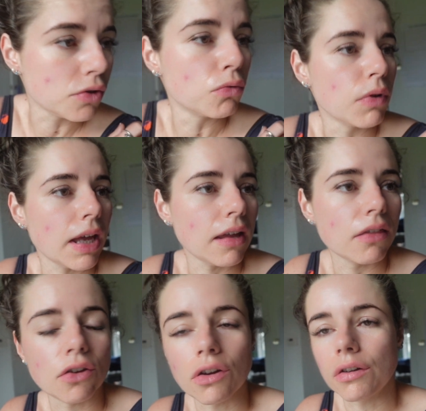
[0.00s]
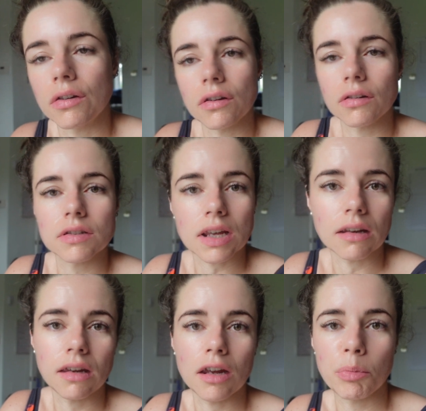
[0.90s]
don't get their
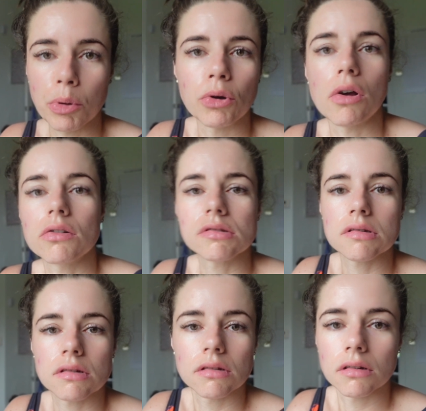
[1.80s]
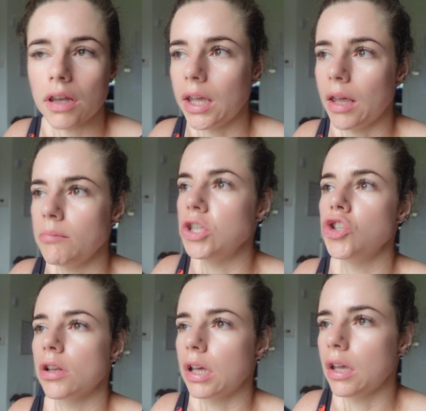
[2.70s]
skincare products, like,
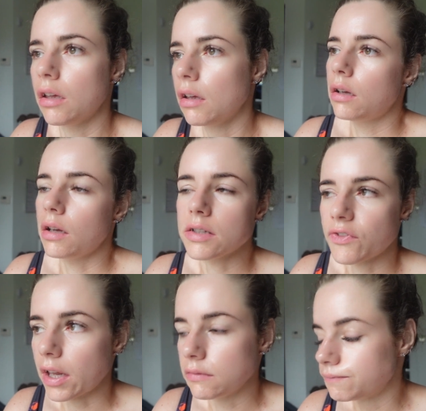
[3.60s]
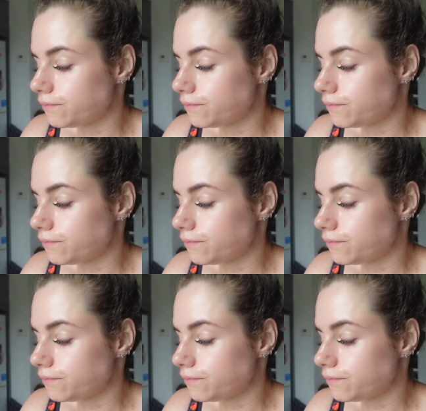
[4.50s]
immediately. It's fine.